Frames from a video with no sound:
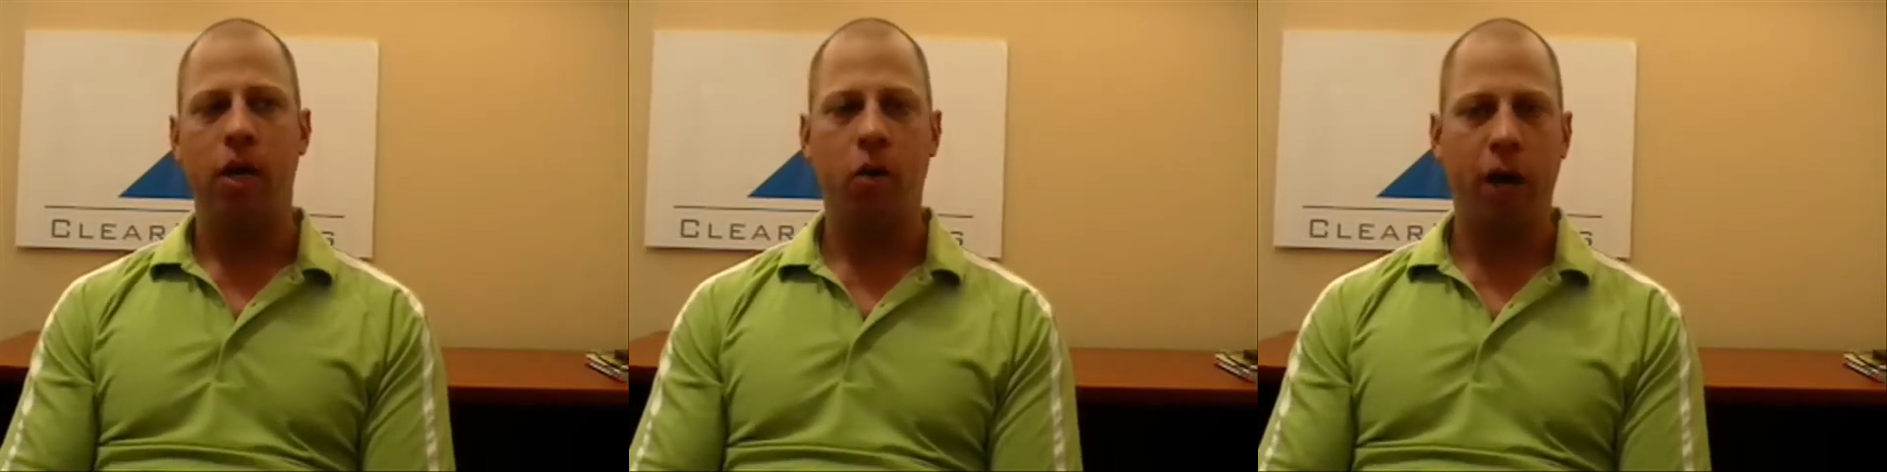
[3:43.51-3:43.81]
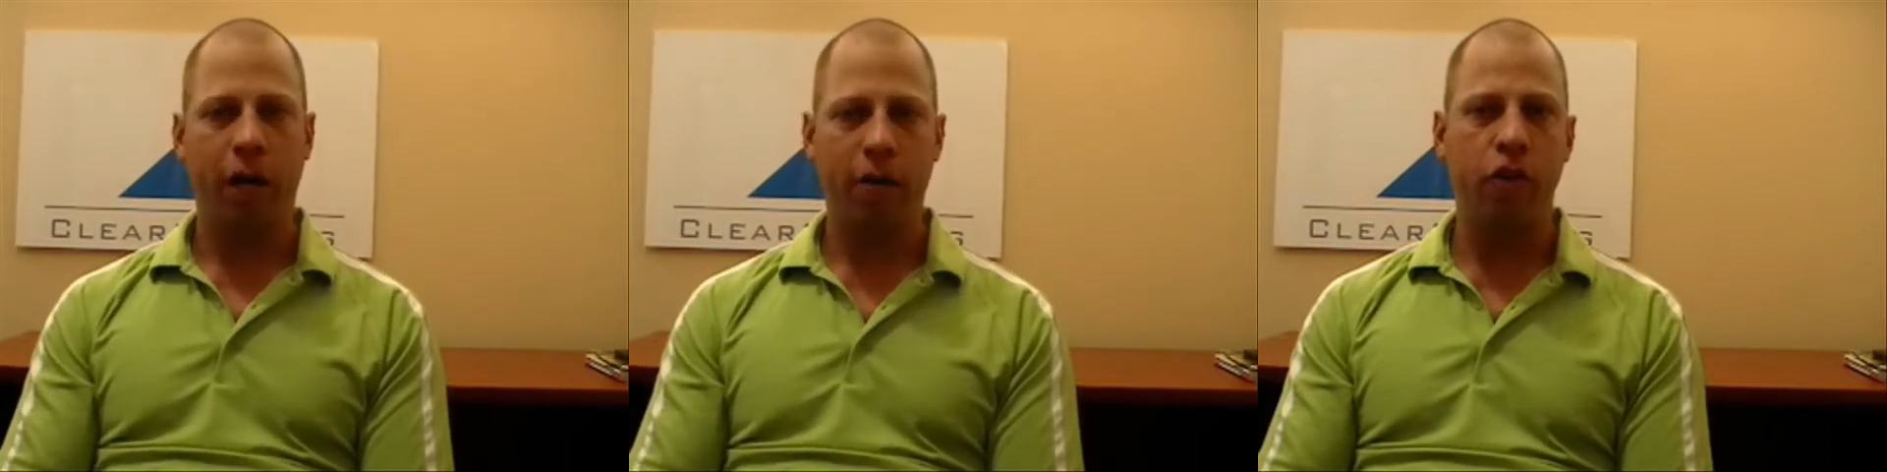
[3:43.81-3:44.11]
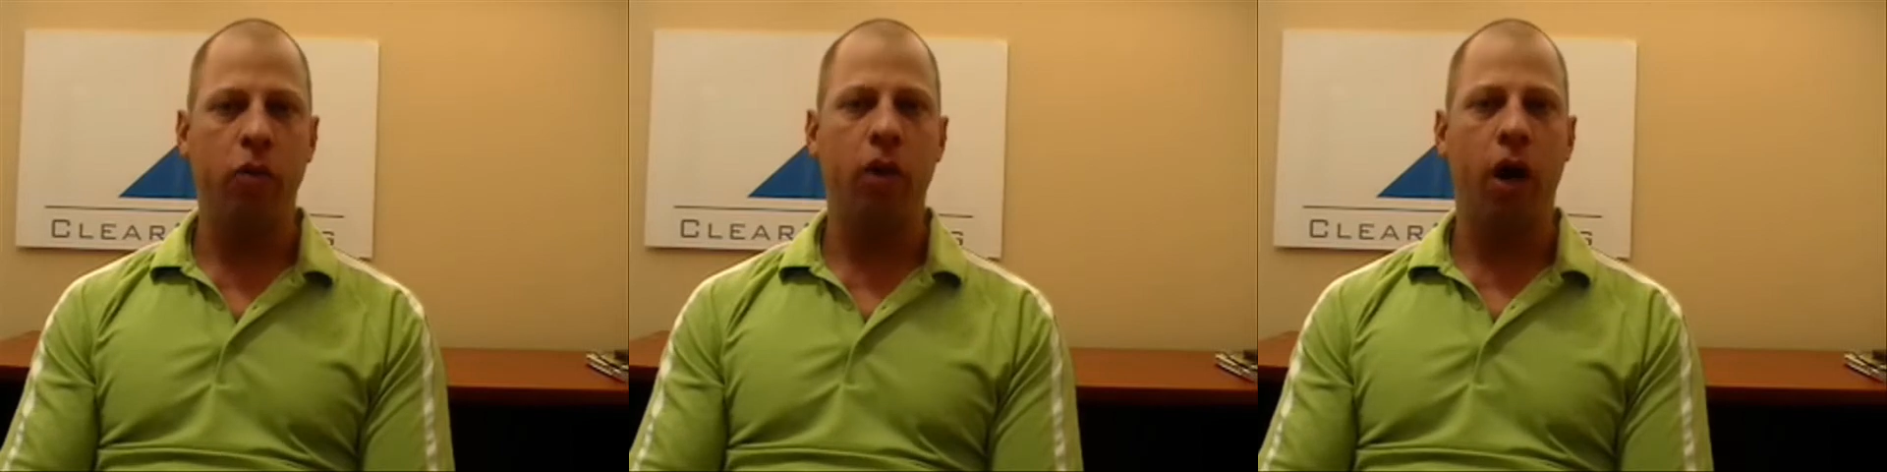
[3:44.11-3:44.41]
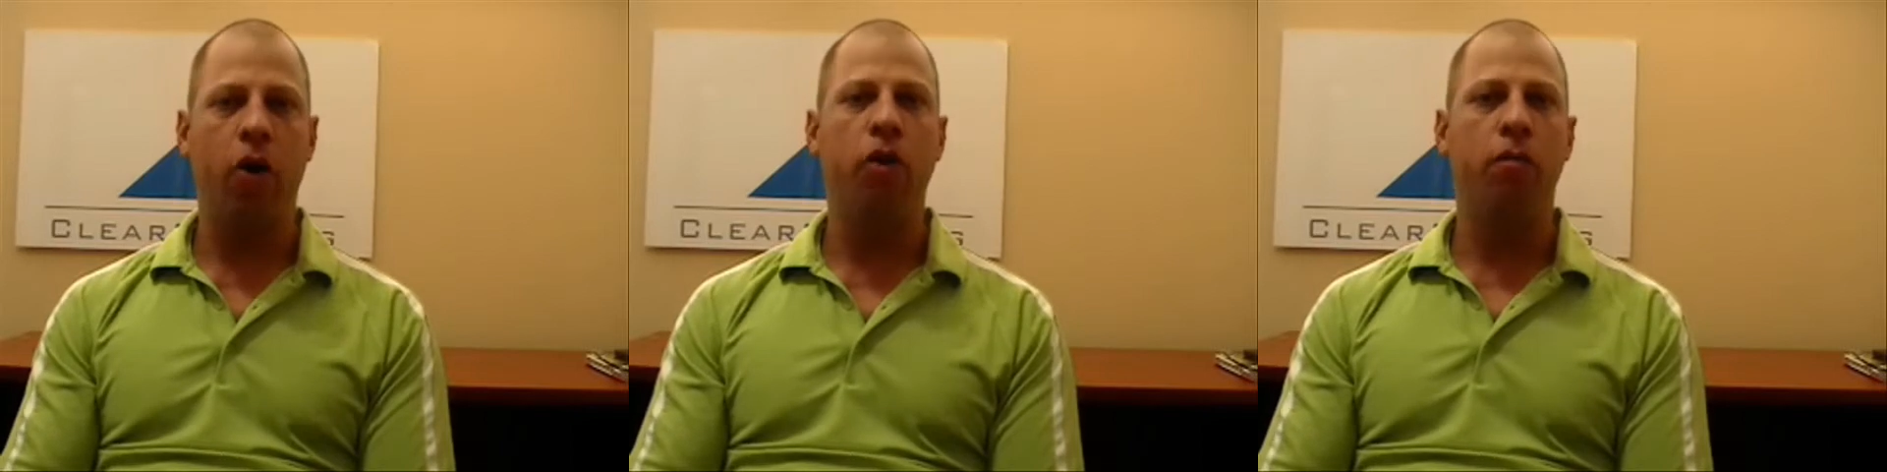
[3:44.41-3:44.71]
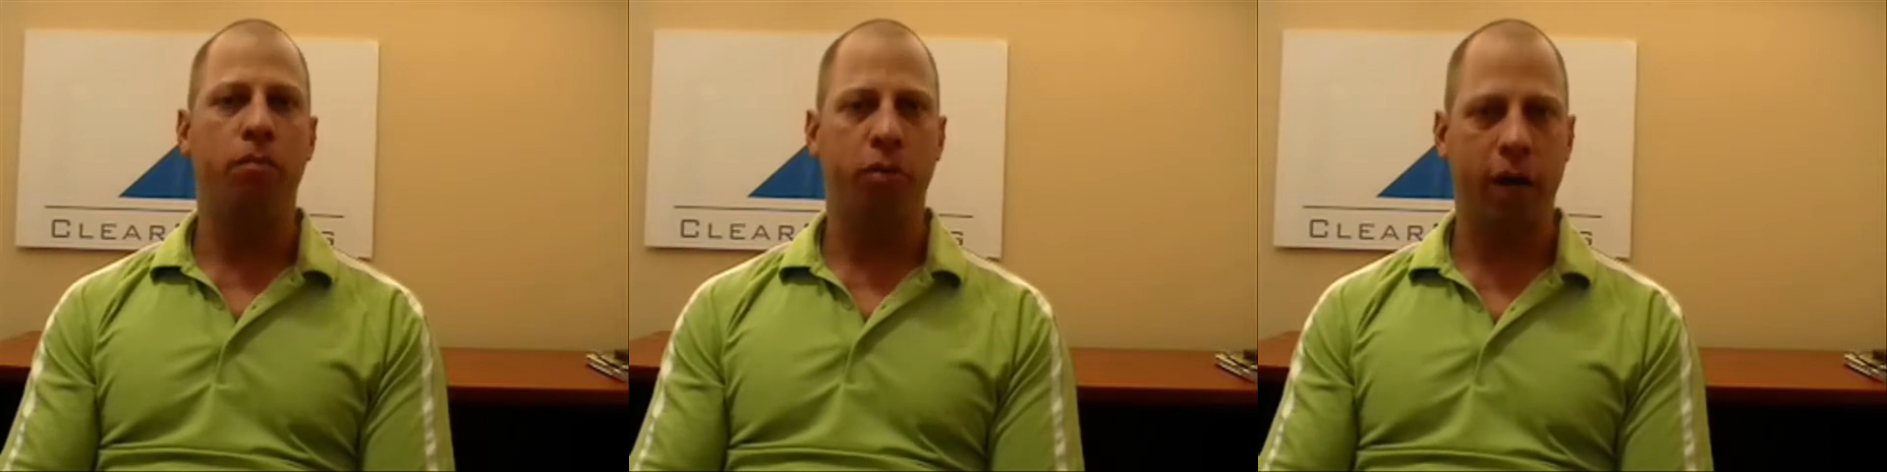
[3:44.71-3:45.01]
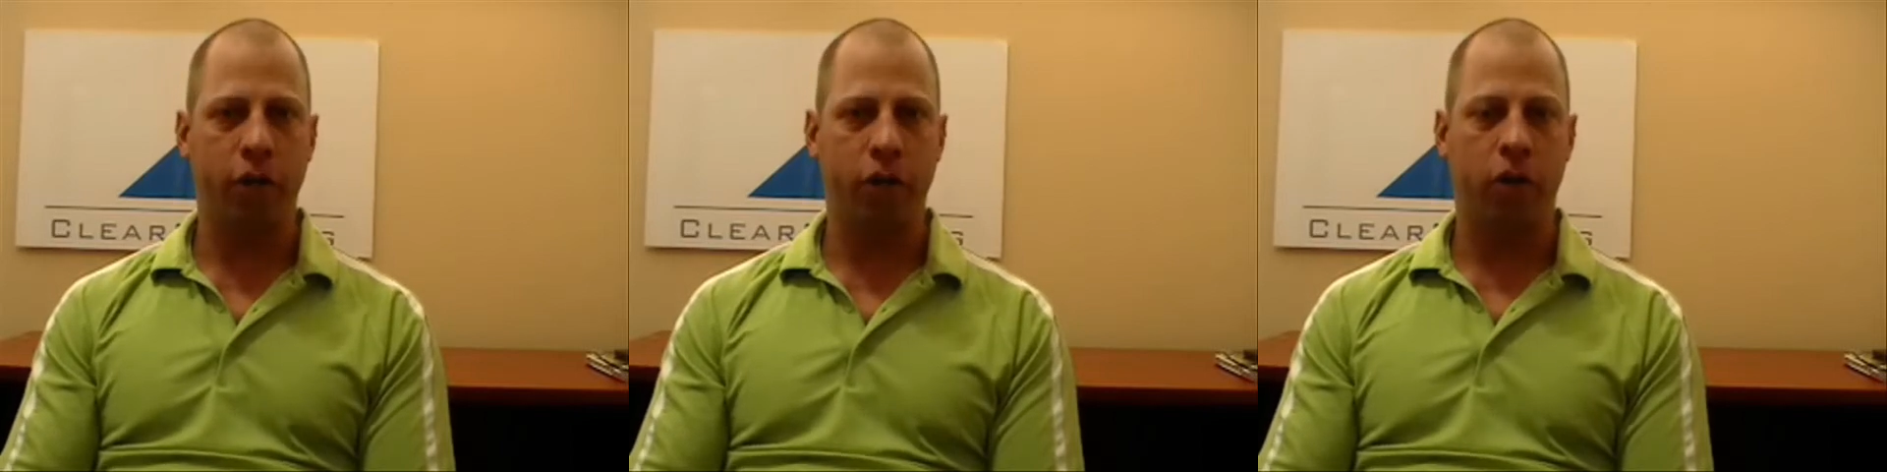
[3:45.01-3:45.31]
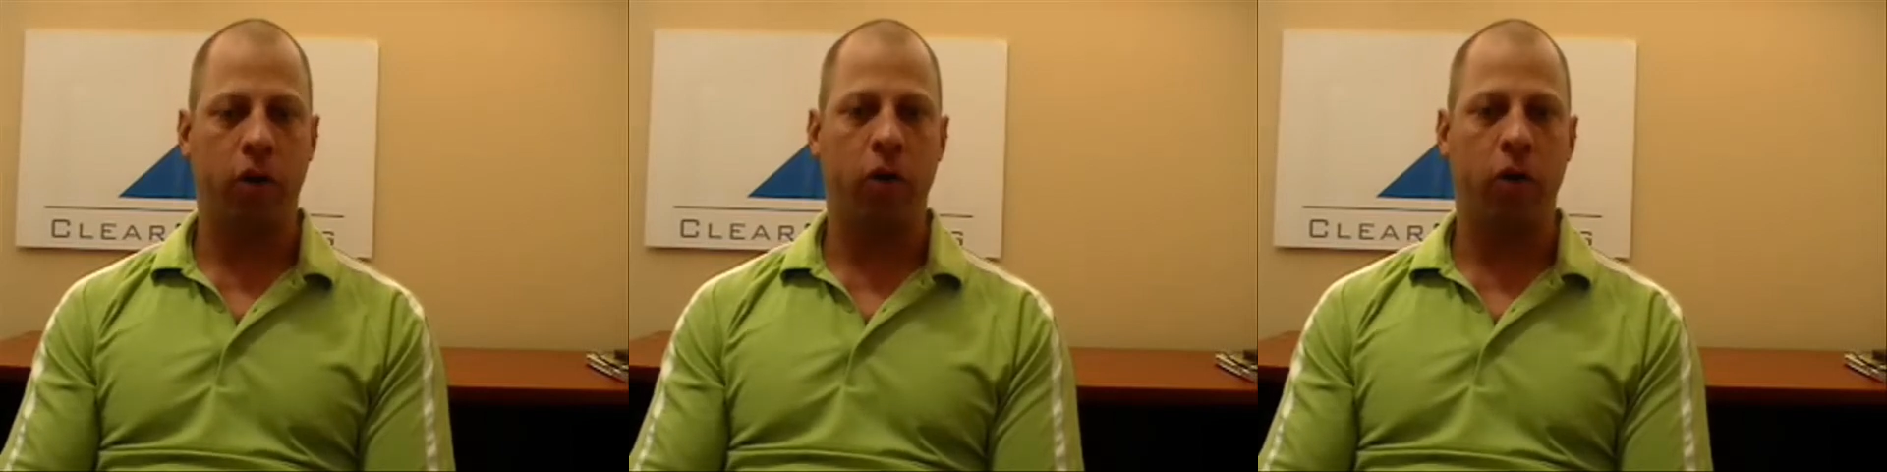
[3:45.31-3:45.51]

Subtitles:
it gives you a good picture